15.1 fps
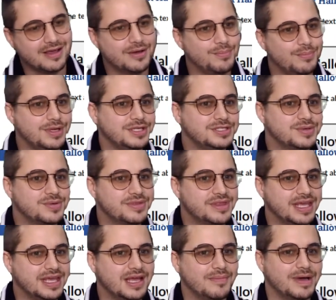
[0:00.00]
means you
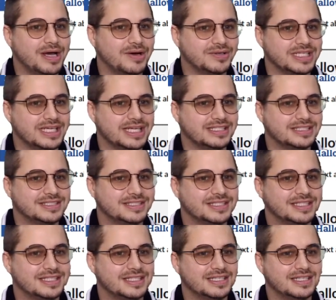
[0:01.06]
think about it.
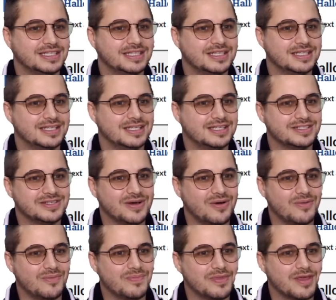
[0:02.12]
So,
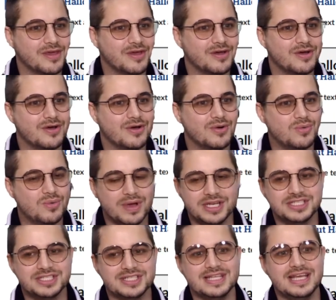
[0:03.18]

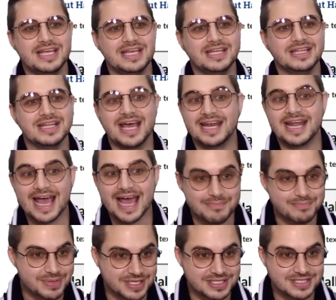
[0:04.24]
which thing that
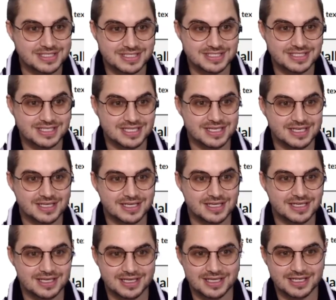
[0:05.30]
happens
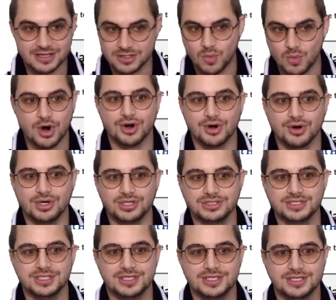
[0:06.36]
in the world
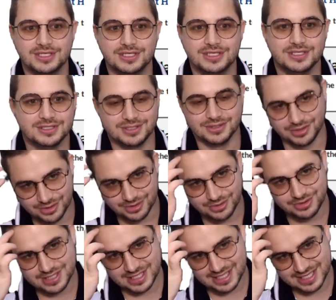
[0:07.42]
do you
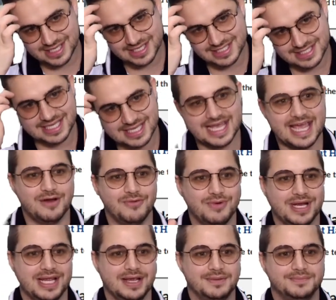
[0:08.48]
think is scary?